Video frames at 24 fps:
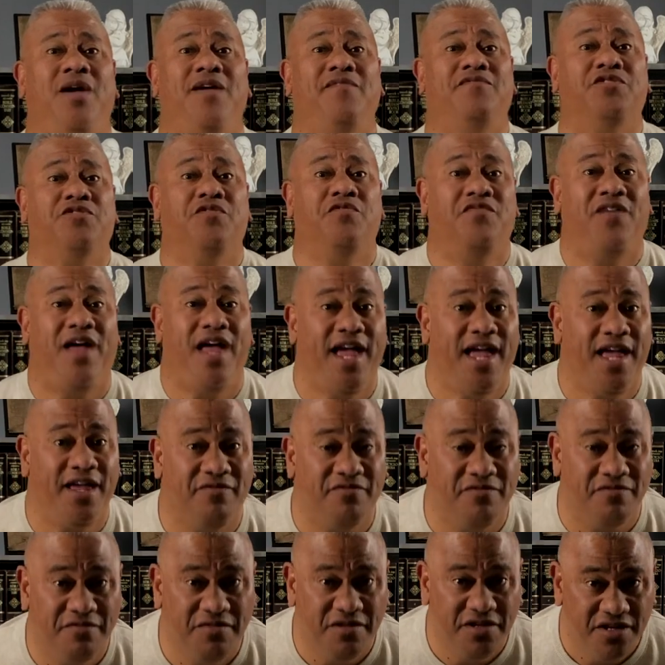you have
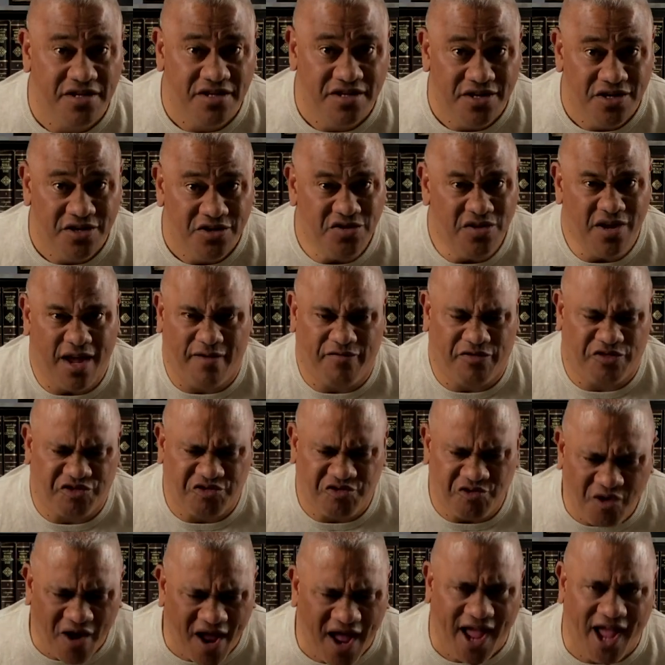survived. You have
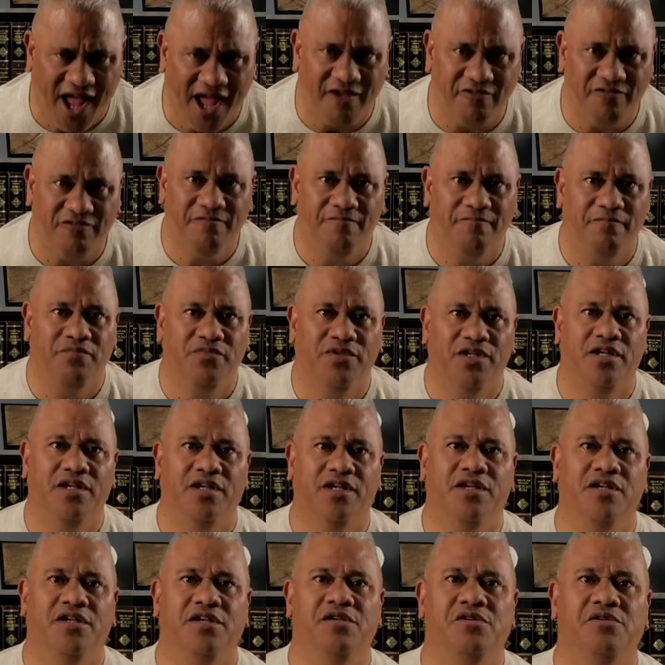thrived.
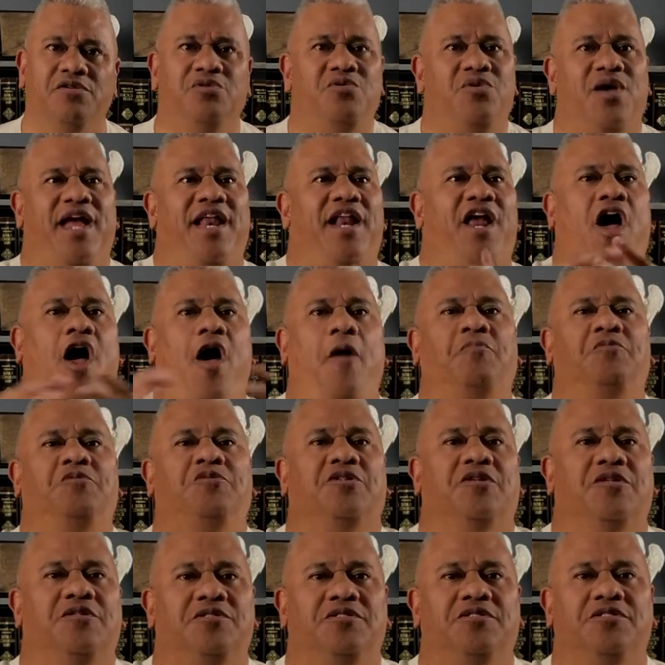You had
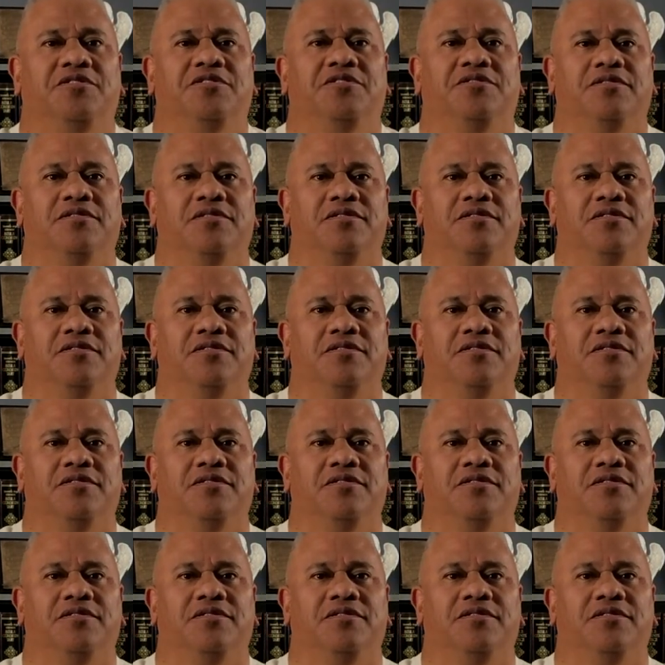options.